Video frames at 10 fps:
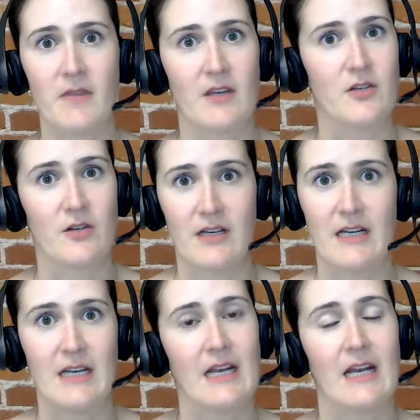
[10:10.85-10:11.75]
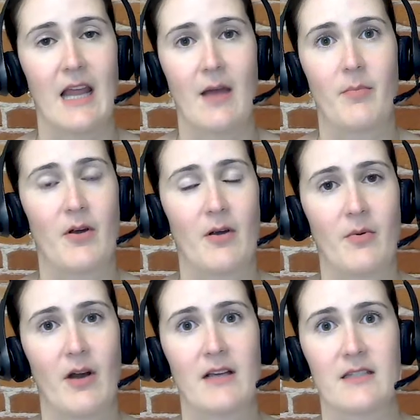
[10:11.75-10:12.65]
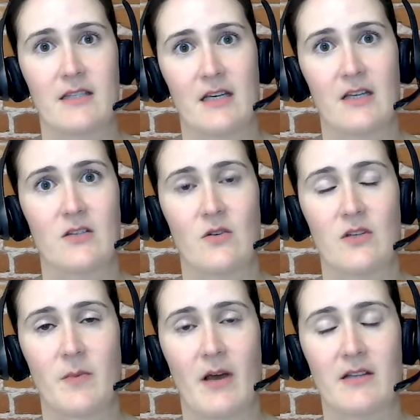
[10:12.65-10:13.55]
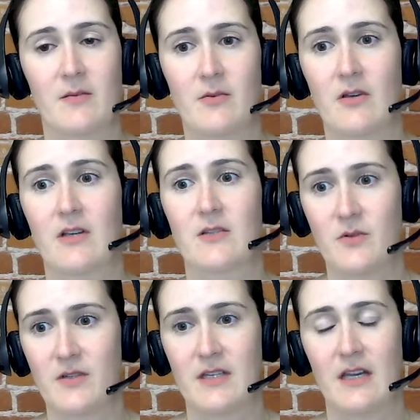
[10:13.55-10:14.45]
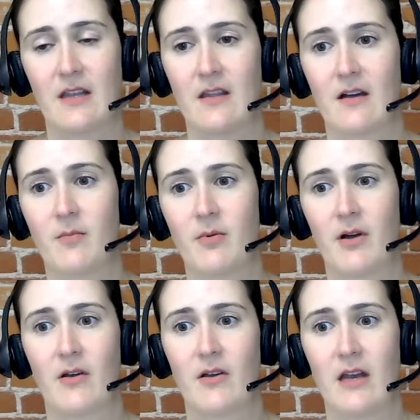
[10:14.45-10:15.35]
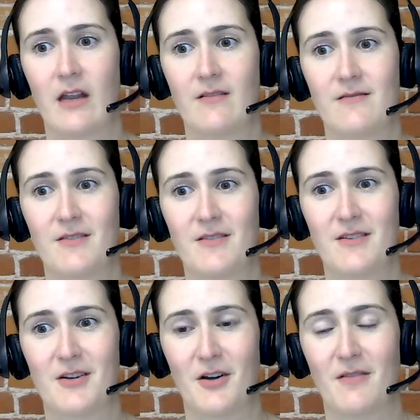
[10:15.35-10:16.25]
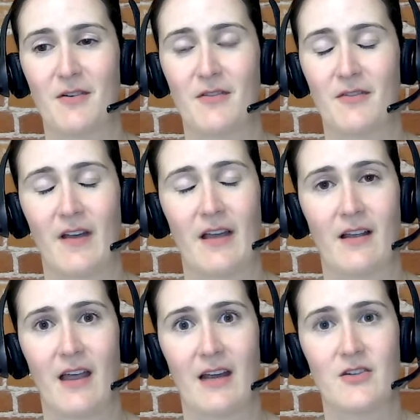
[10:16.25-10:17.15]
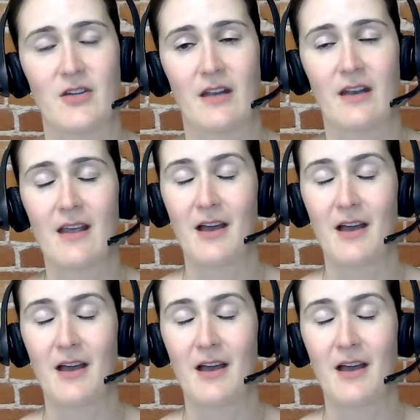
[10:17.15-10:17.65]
they certainly need to get in that PERM processing as soon as possible because we're seeing their priority date current for final action,